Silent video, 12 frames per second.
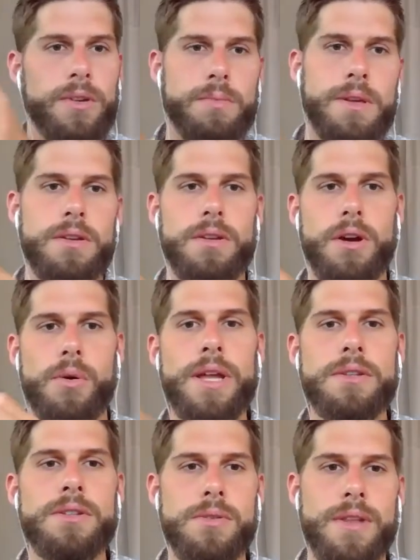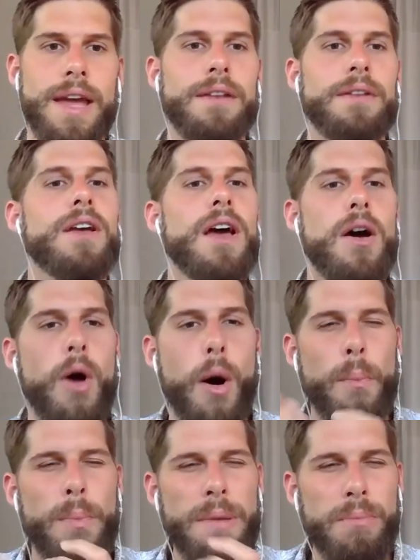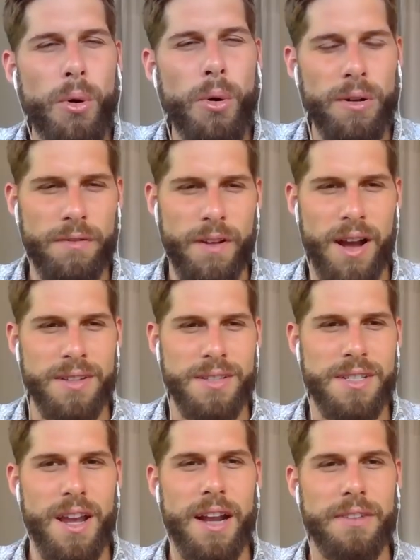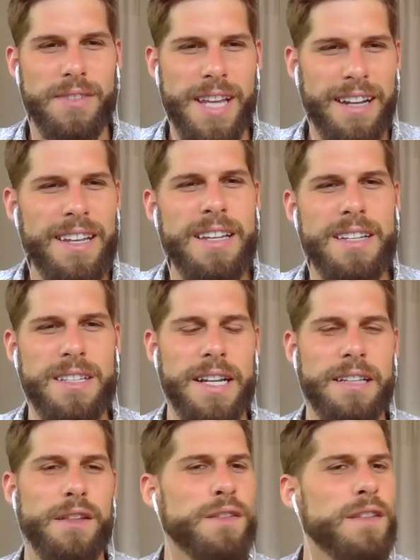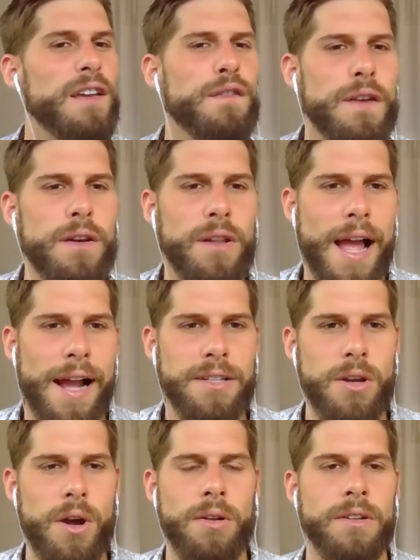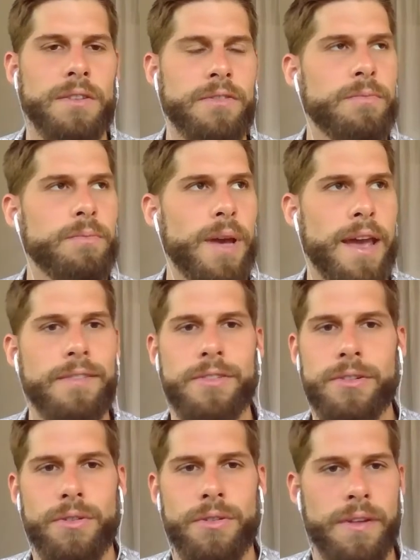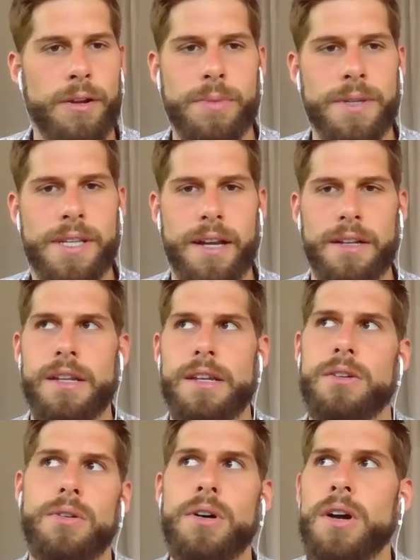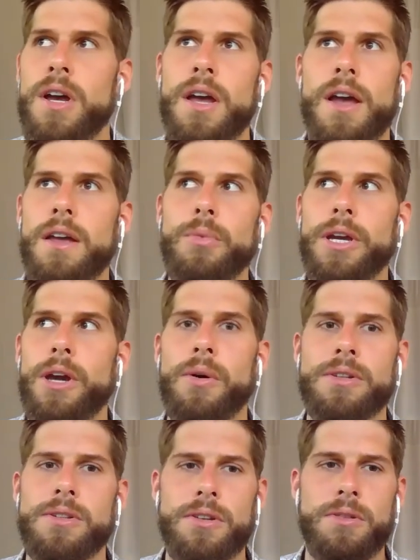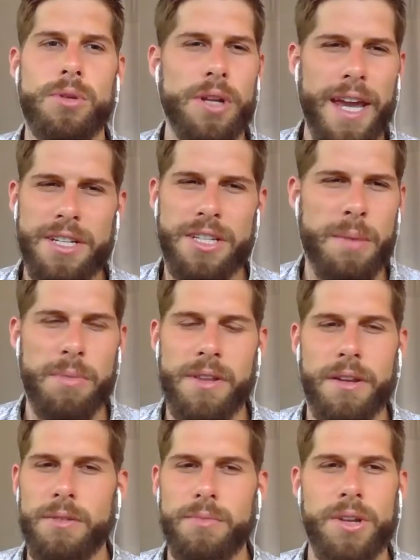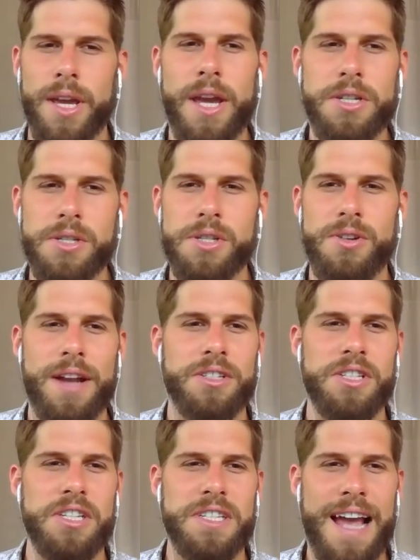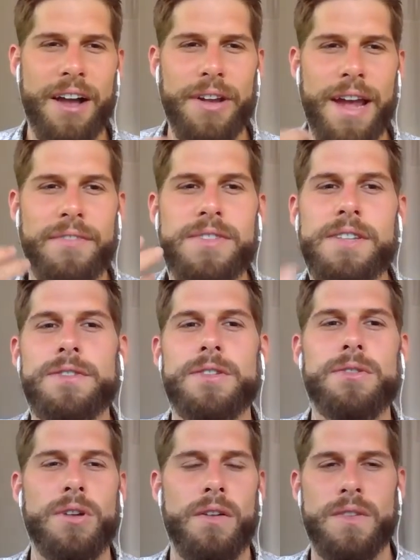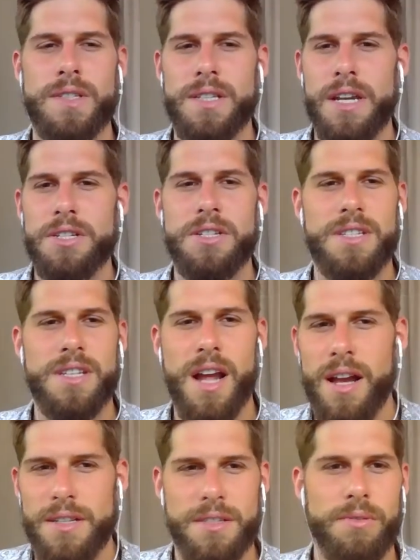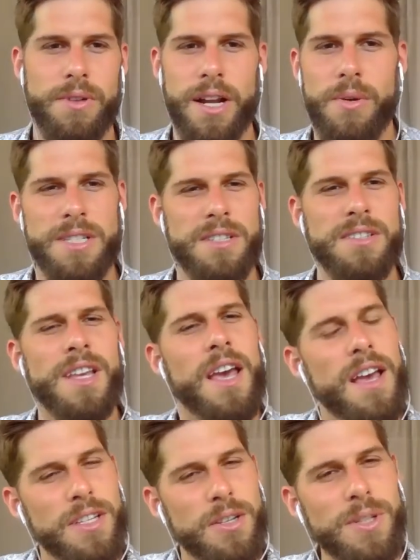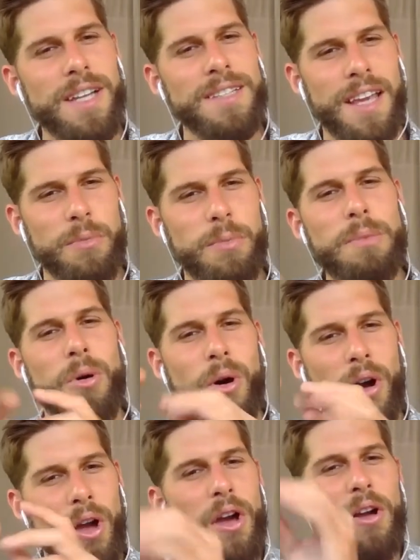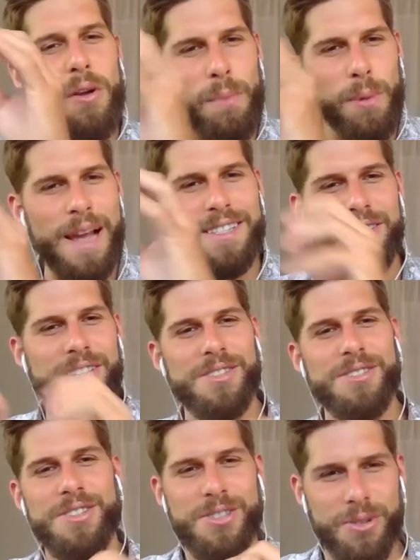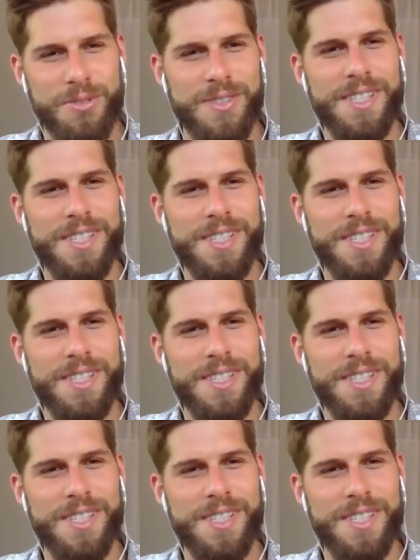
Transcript: with me, you go into then a bit more advanced kind of techniques, like the think, feel, act, cognitive behavioral therapy technique, or we go into communication, empathetic communication strategies, how to have difficult conversations and ask the right questions. Mm. So it does get a bit more complex. It doesn't just sort of